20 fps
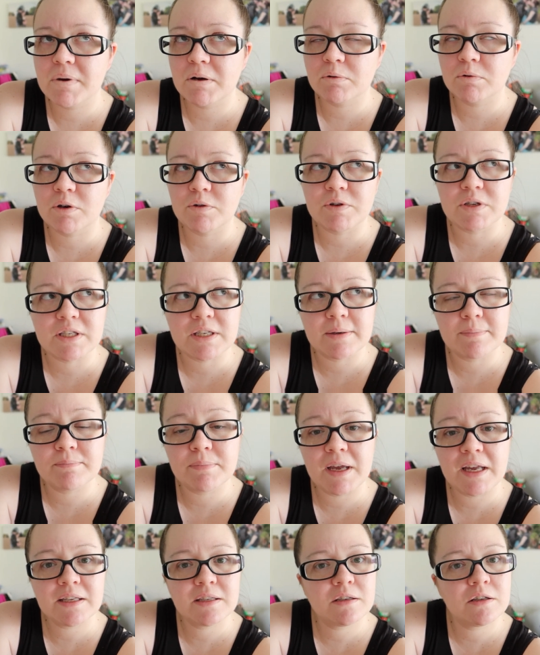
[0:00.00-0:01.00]
what was
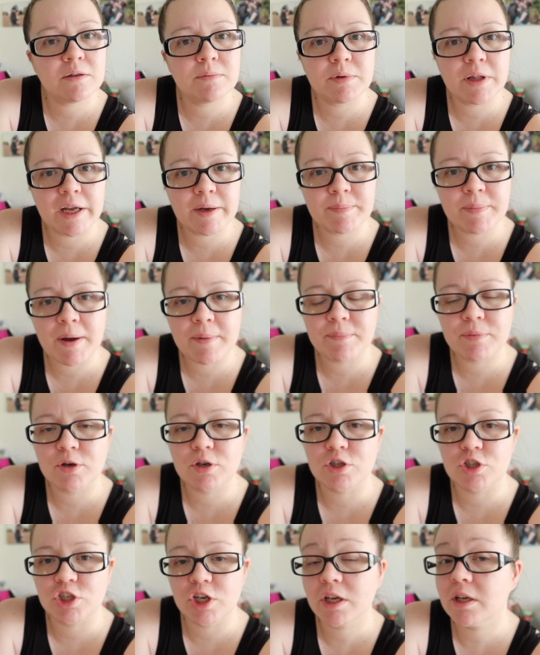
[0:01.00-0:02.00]
it, basil and black
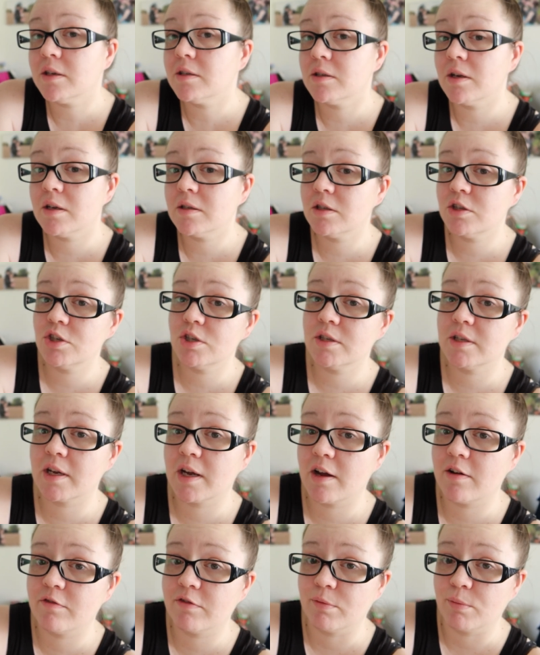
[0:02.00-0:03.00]
pepper chicken sausages I
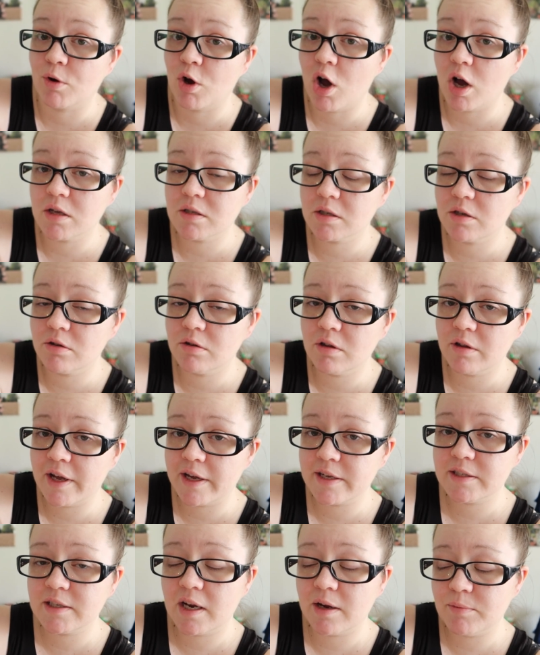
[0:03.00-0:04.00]
got from Costco the
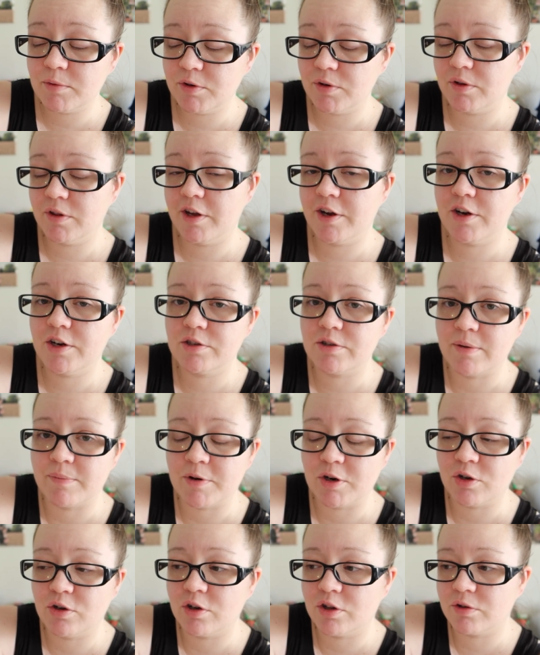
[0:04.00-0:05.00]
last time we were there. So I'm
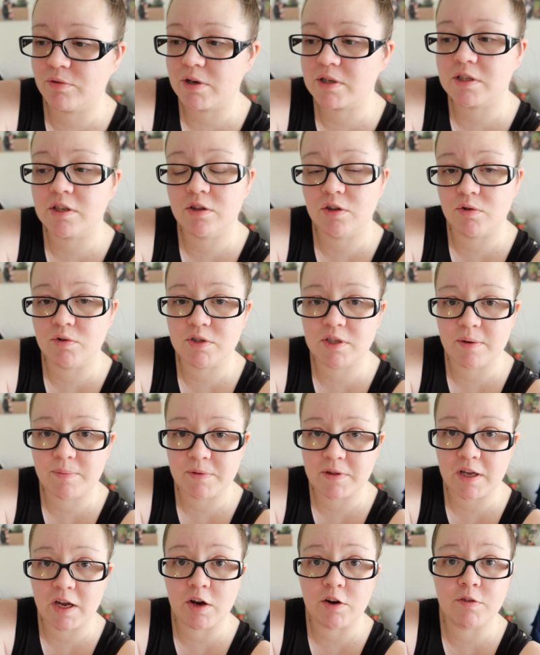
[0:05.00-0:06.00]
gonna cook the rest of those
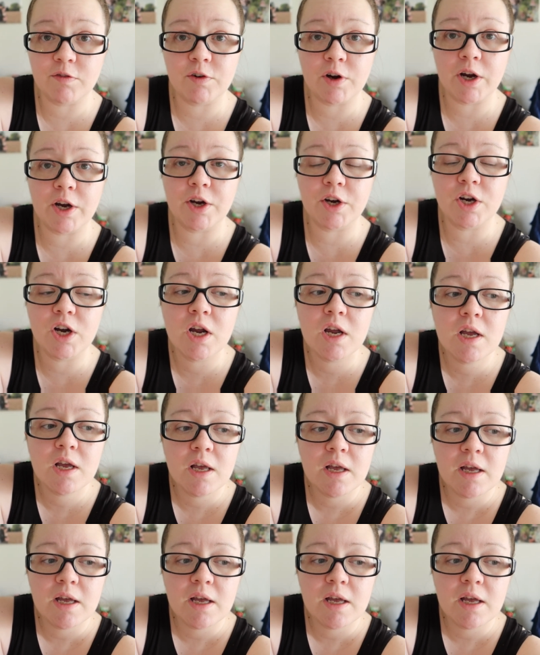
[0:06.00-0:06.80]
up in the air fryer.